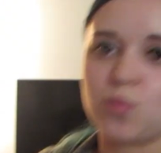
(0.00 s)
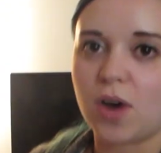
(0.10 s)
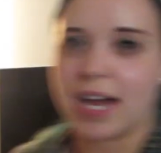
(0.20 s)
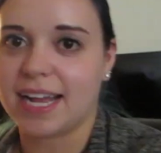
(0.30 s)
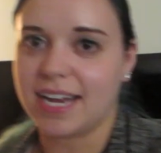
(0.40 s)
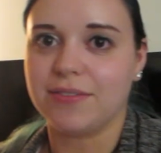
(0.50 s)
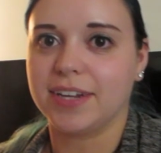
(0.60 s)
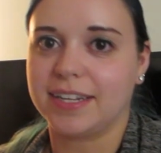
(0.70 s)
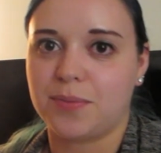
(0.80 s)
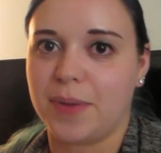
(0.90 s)
why I never
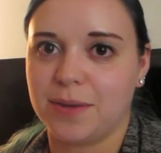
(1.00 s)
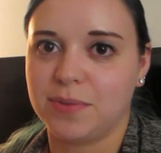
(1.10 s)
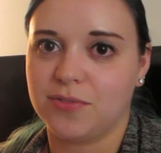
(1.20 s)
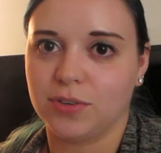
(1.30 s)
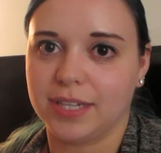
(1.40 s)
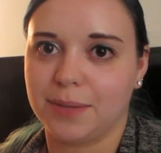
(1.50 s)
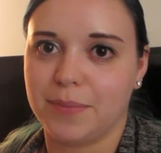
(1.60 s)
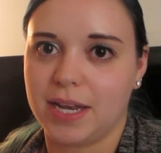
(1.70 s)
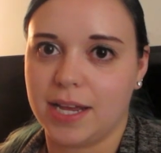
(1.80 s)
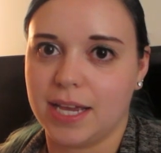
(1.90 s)
get to bed before like
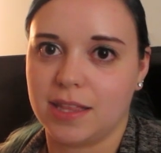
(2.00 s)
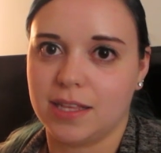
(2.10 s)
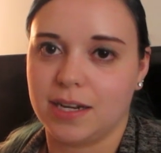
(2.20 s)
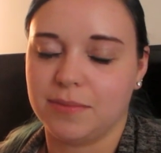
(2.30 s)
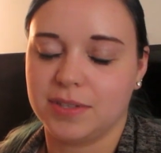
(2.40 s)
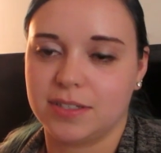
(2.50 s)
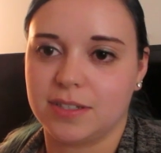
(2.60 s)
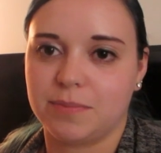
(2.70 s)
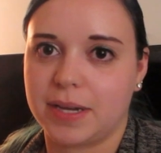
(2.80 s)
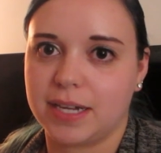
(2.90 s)
midnight and then I'm
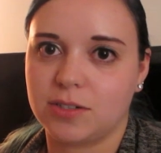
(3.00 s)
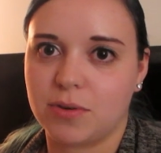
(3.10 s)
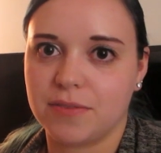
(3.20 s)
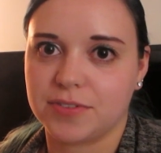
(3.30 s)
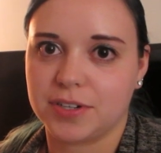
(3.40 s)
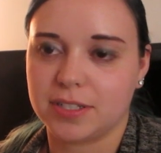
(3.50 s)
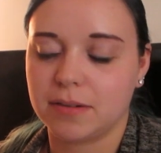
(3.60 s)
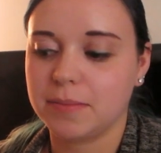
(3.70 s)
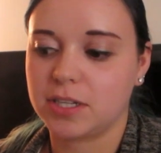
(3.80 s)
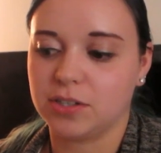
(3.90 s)
asleep by 12.30.
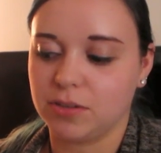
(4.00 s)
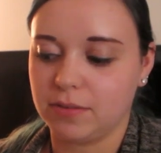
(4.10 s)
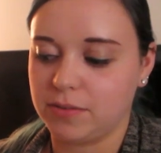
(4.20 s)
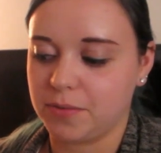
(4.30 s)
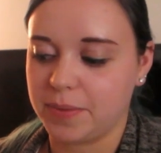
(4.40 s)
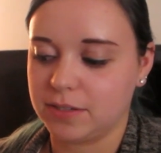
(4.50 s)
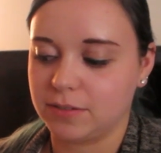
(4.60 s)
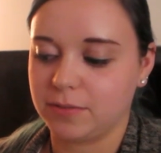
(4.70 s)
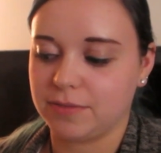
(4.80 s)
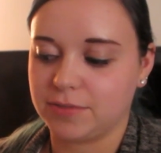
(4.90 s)
Sometimes I don't even go to bed till
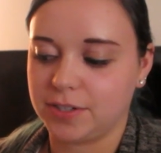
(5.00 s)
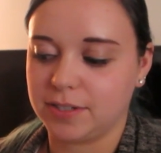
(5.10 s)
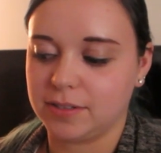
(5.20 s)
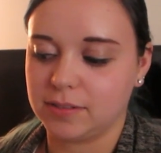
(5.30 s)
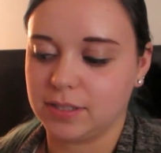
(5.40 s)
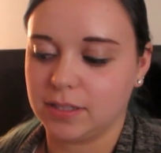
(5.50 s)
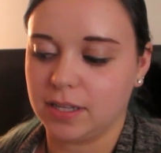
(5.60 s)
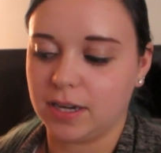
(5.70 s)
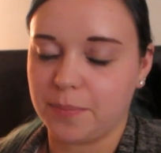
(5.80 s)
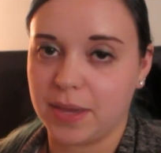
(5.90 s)
12.30 and then
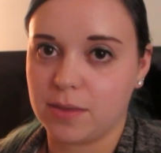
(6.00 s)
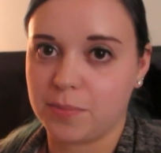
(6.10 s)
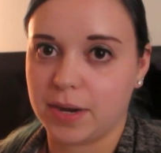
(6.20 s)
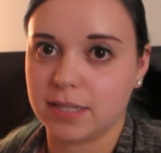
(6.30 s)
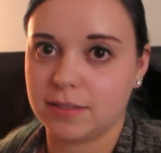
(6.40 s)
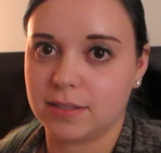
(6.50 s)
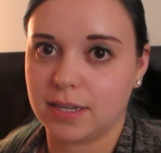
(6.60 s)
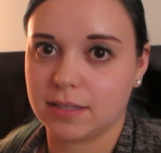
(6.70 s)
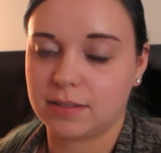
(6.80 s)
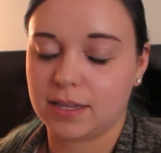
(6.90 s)
I pay the price the
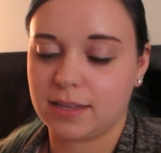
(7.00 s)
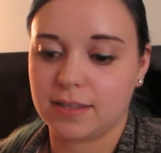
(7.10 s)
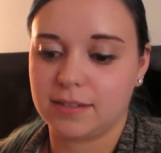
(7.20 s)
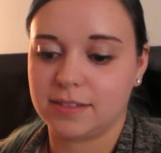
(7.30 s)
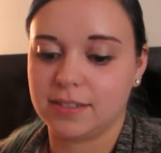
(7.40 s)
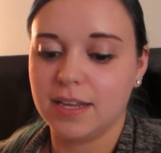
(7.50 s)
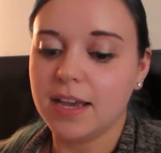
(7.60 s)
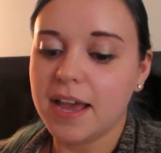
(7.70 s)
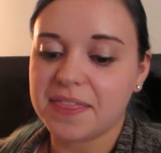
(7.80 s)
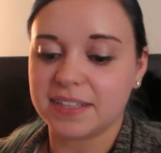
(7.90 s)
next day. And
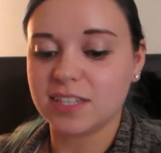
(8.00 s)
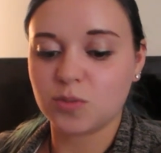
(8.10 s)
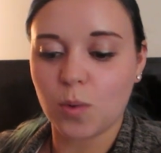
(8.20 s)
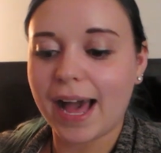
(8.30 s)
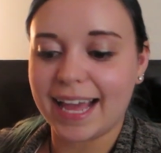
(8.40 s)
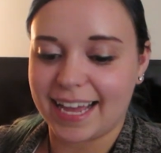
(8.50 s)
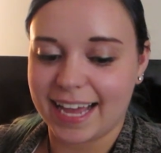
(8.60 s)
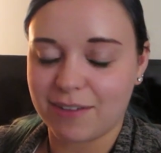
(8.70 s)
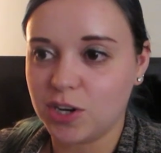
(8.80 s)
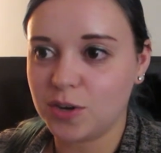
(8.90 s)
this is why I
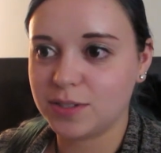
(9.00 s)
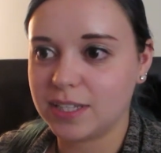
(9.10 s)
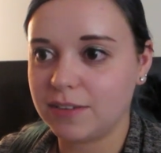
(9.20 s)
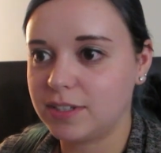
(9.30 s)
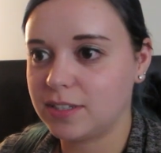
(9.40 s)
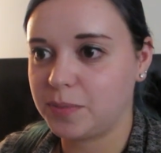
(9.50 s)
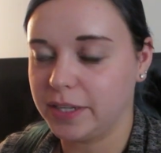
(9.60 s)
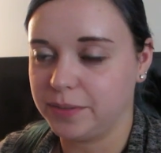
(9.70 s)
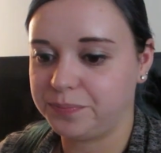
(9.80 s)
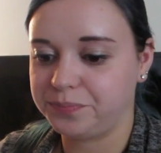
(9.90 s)
have no
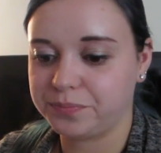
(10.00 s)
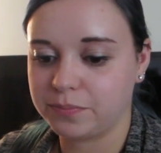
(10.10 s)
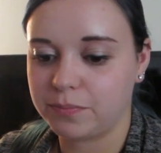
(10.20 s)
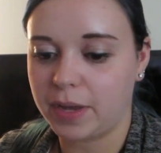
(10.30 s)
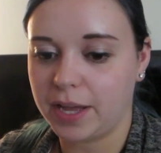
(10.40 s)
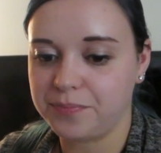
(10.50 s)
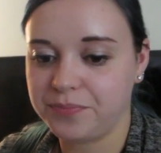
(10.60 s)
self-discipline. But